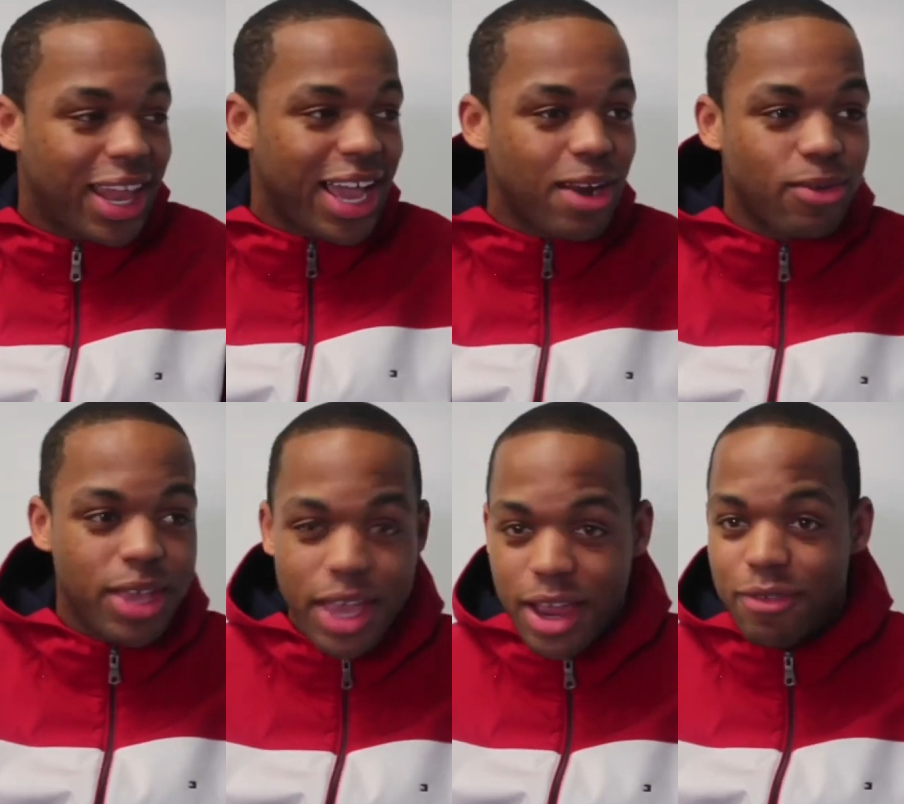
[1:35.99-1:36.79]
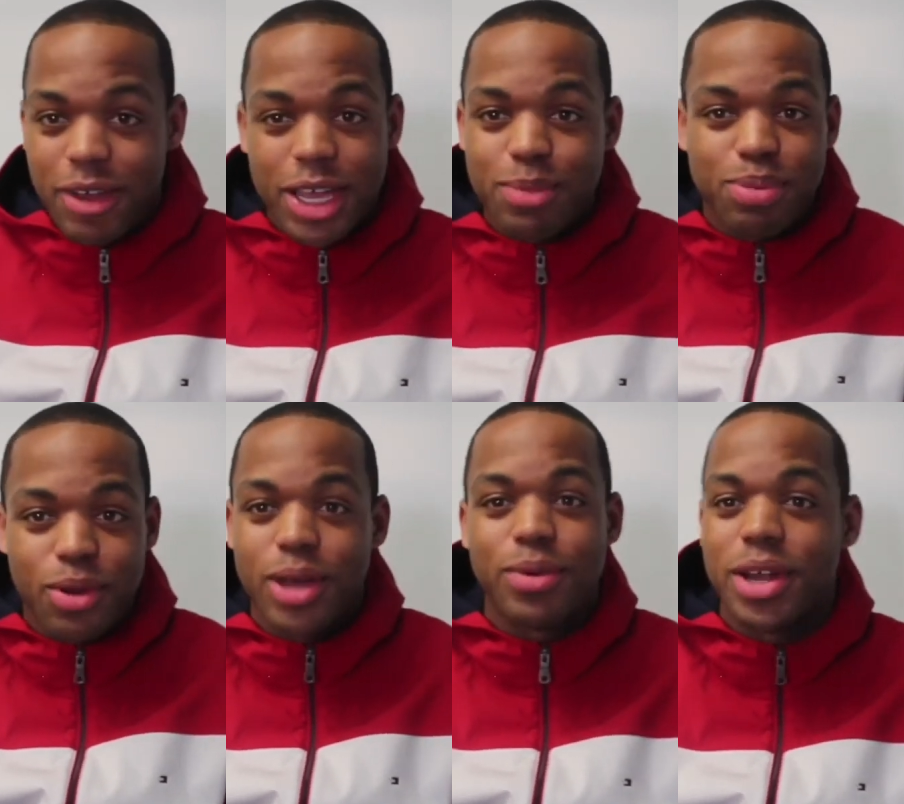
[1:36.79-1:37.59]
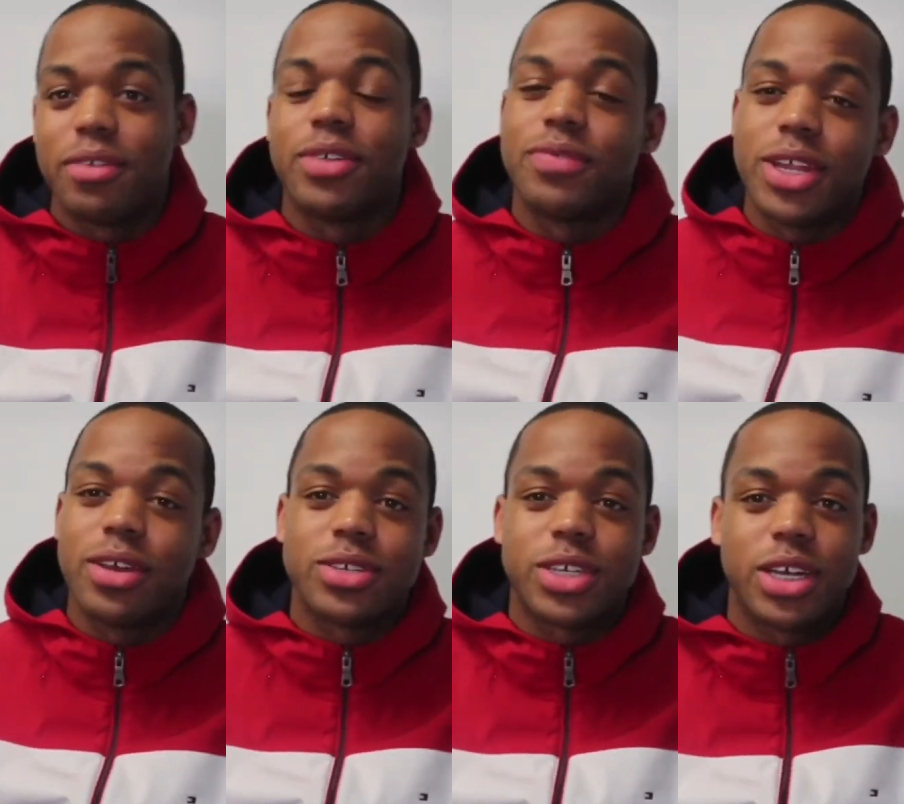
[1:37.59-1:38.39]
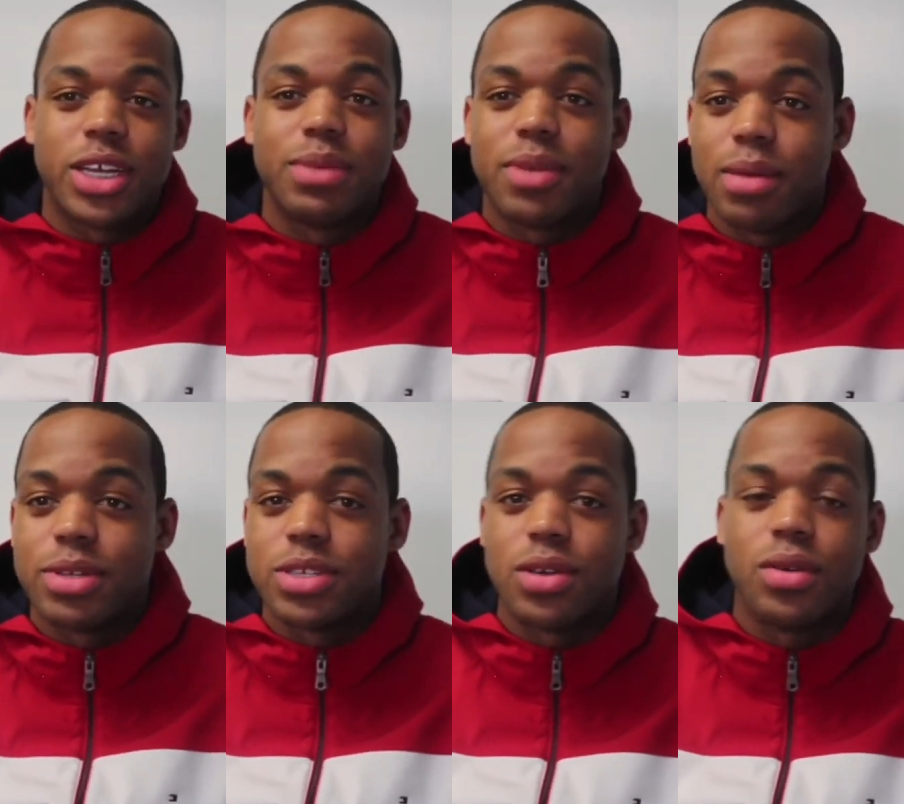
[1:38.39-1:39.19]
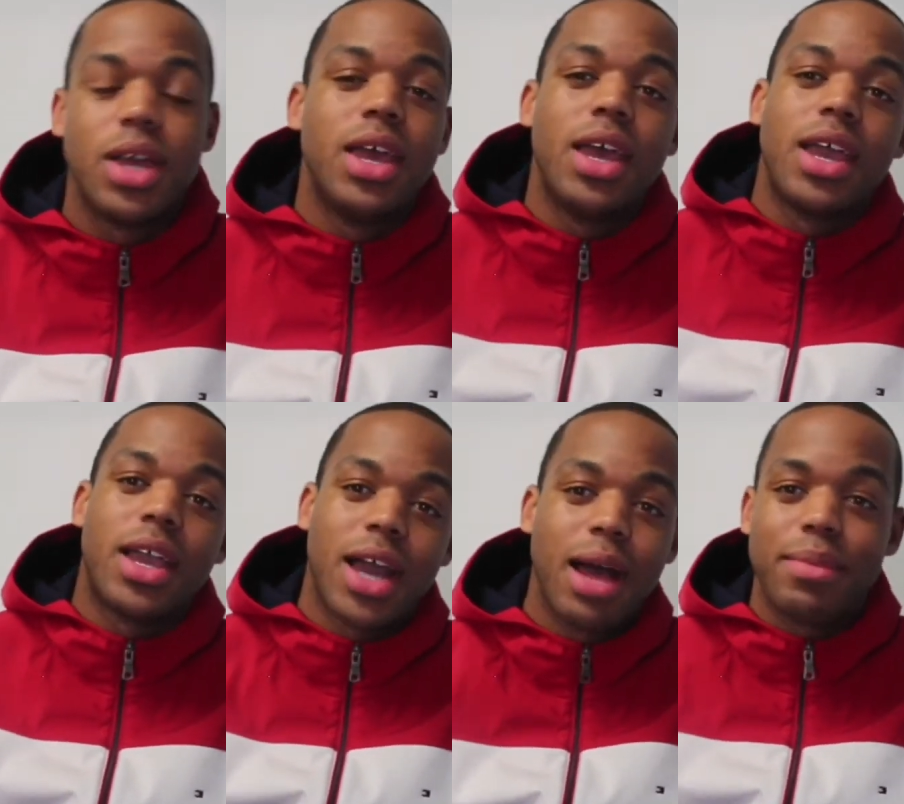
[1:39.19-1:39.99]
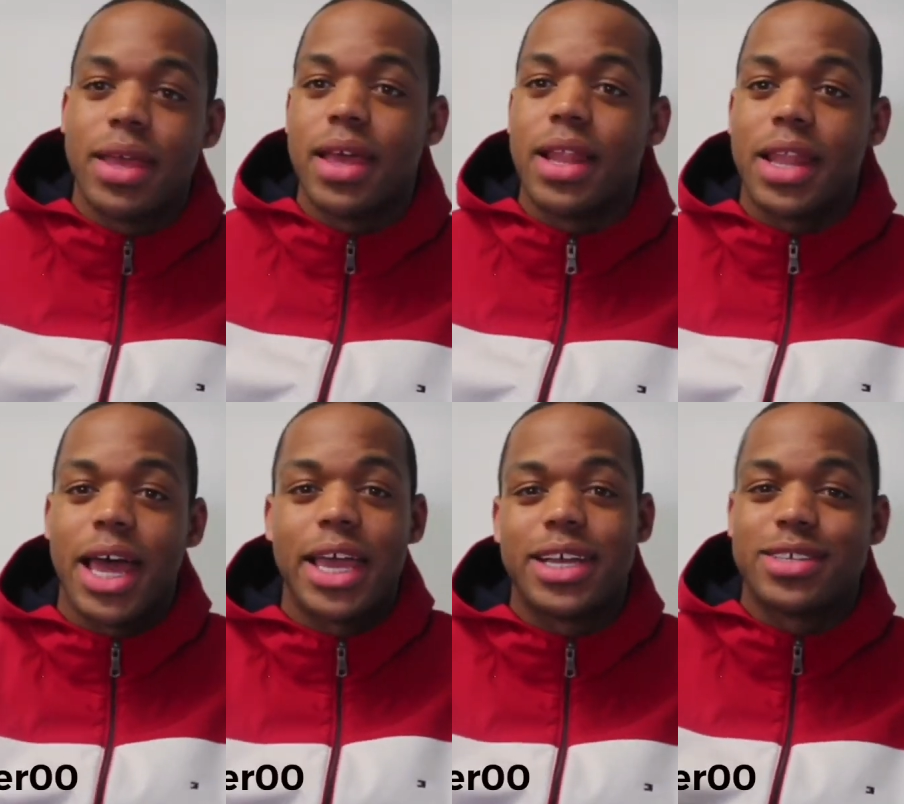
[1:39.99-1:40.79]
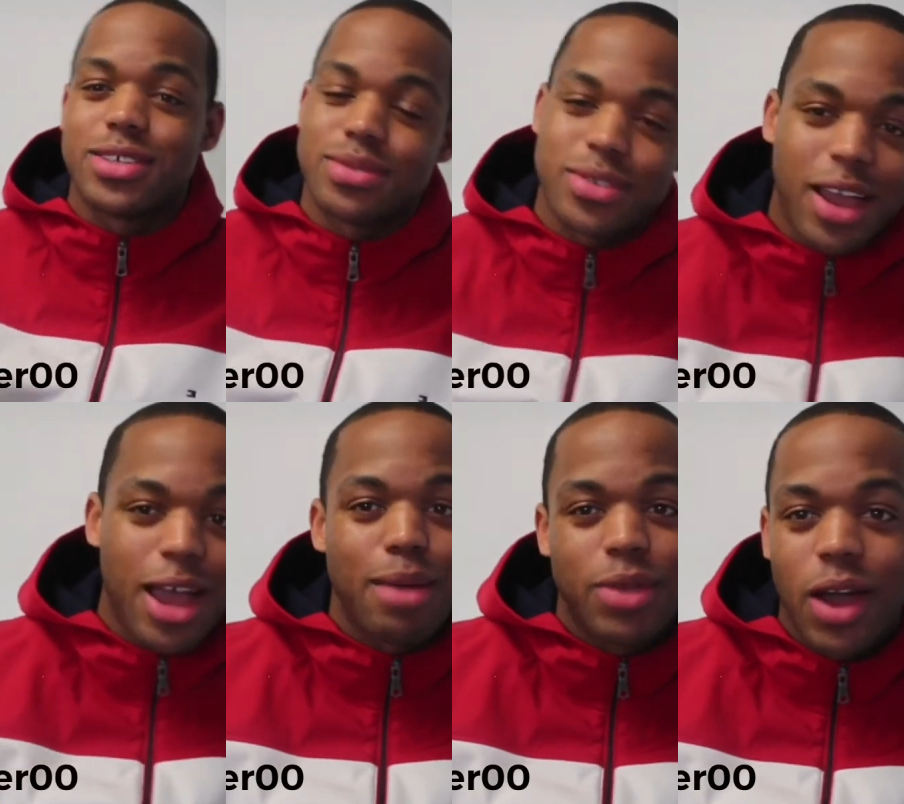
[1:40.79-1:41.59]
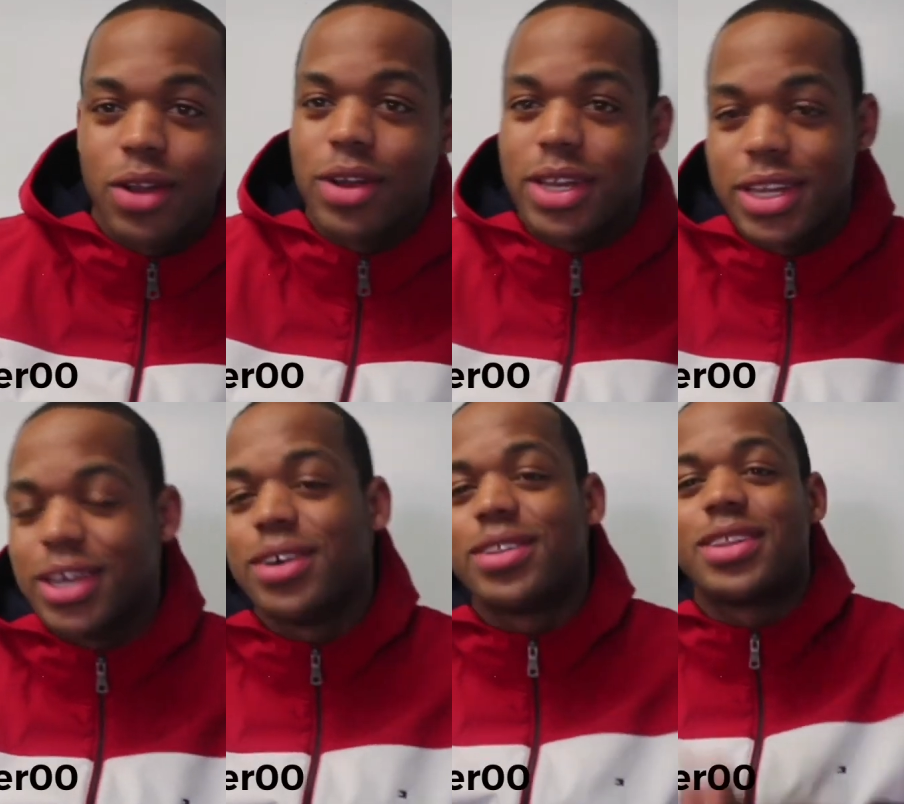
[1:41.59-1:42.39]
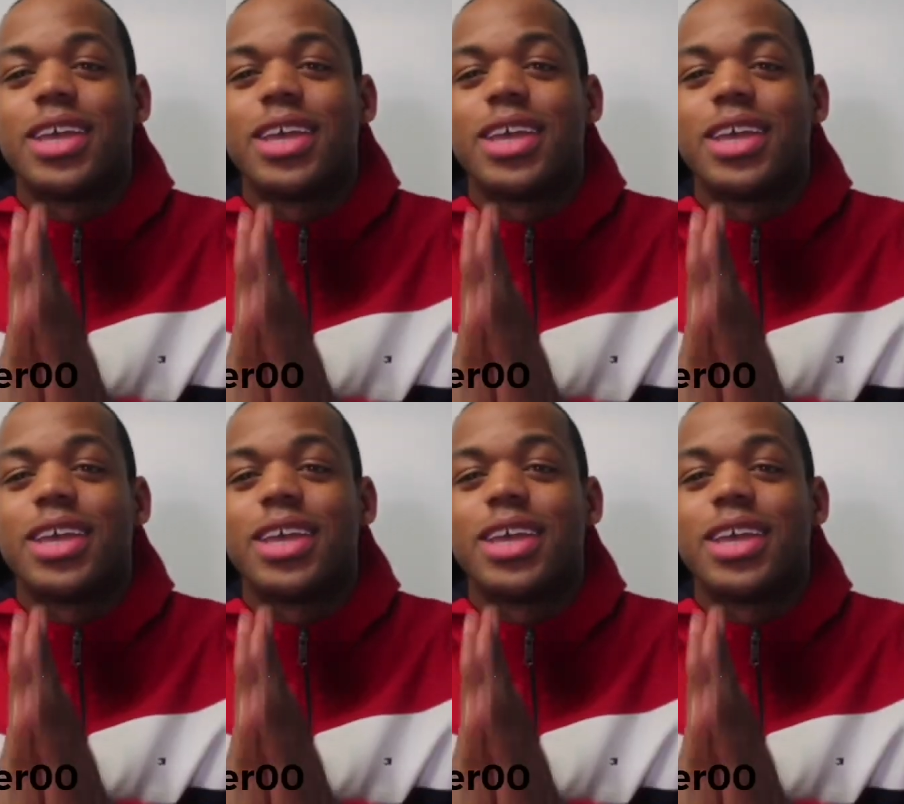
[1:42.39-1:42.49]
Like, I don't care if I get deployed, whatever. The videos are gonna keep coming. So, comment, like, subscribe. Y'all know the deal.